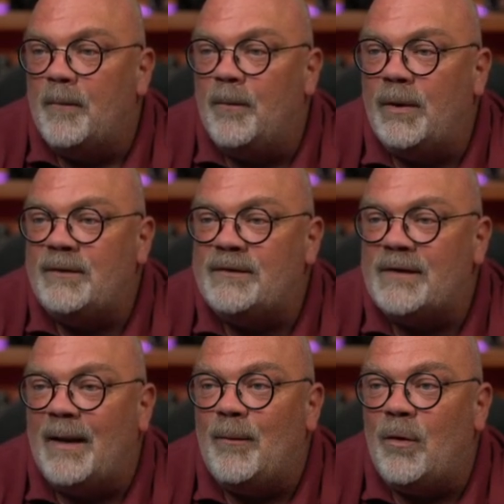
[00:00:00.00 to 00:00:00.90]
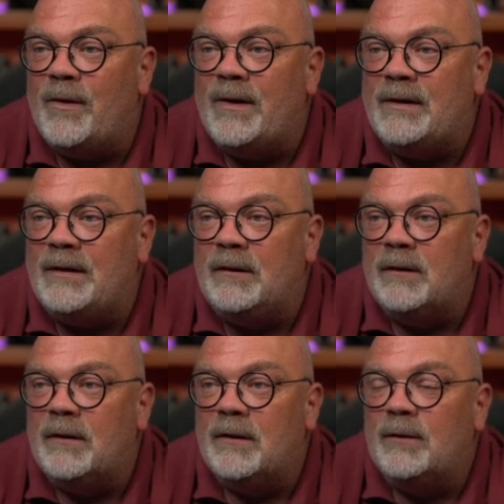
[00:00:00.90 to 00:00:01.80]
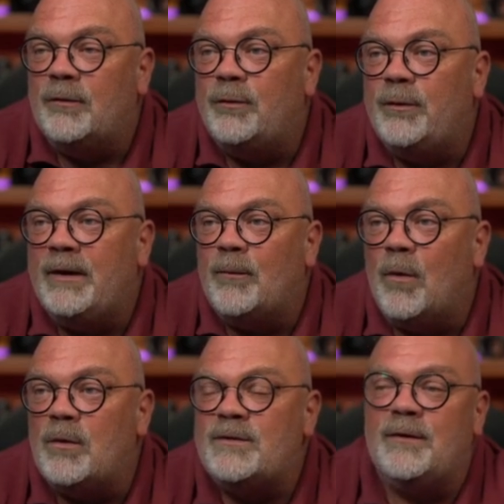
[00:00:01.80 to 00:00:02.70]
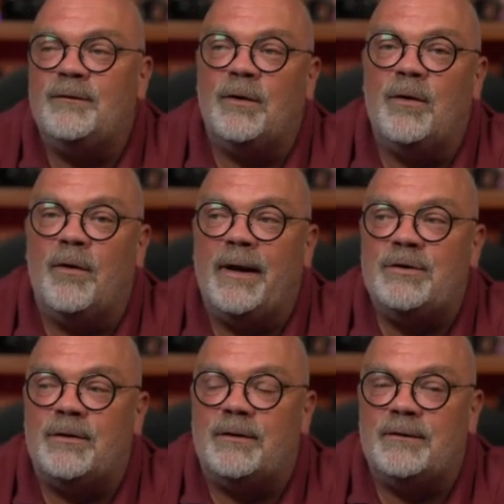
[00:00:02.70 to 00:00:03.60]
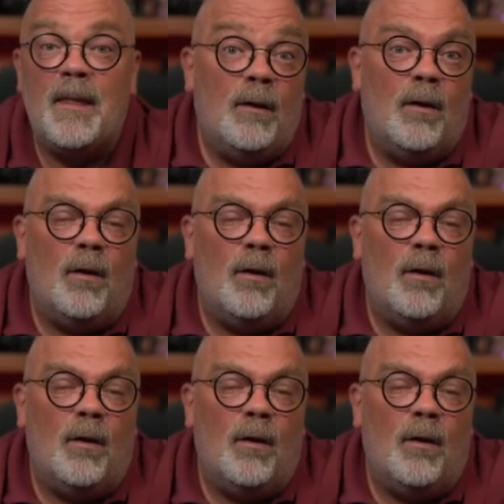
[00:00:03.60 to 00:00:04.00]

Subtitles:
but I'm already doing most of the corrections.